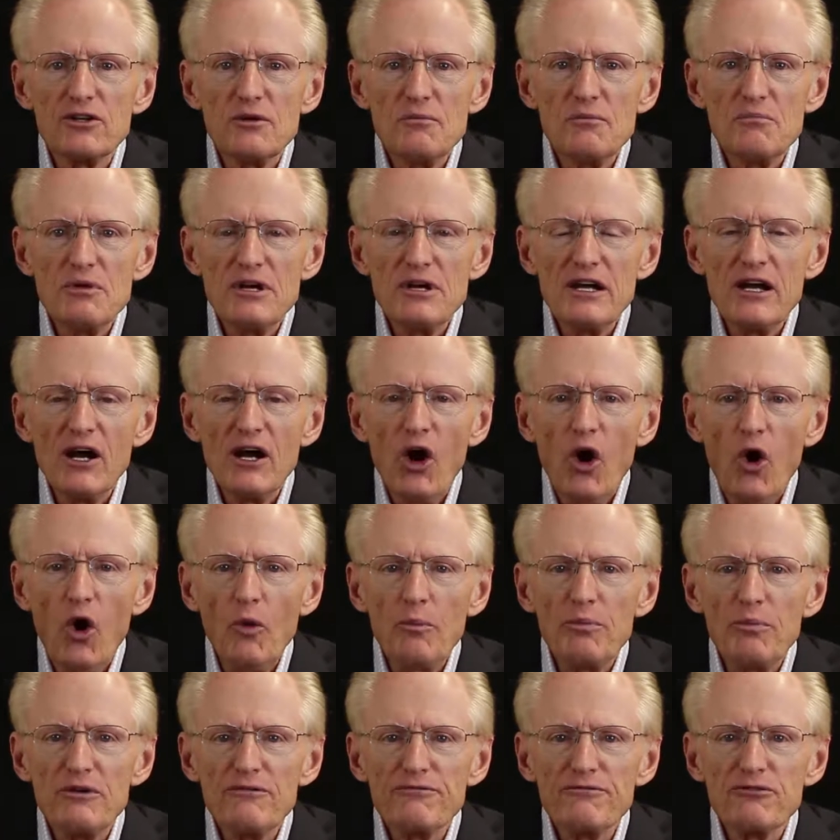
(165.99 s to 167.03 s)
to be
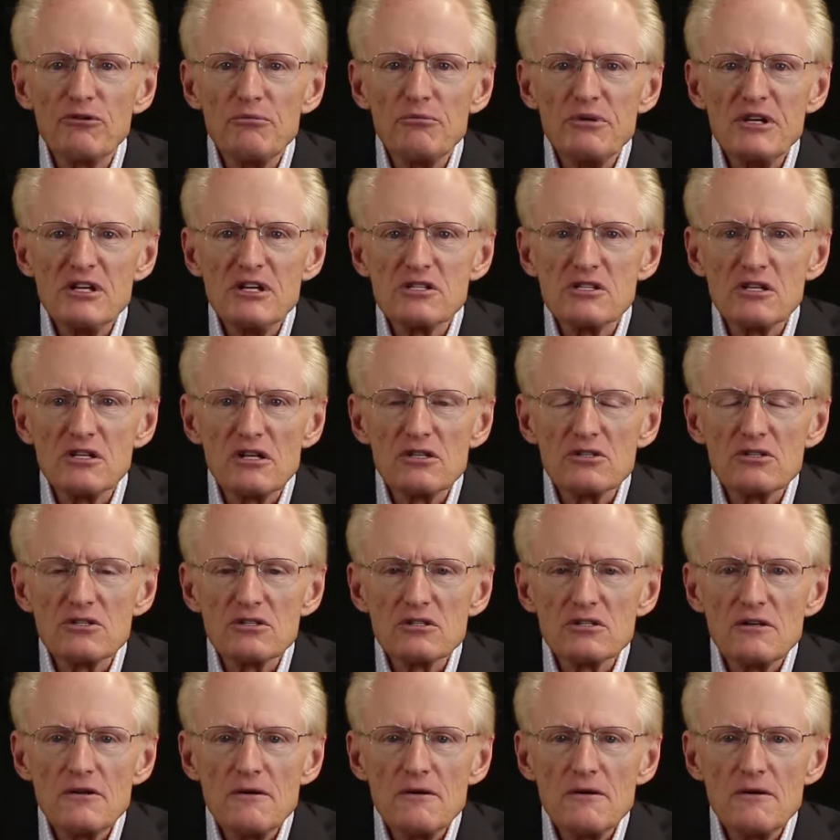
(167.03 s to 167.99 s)
open for business.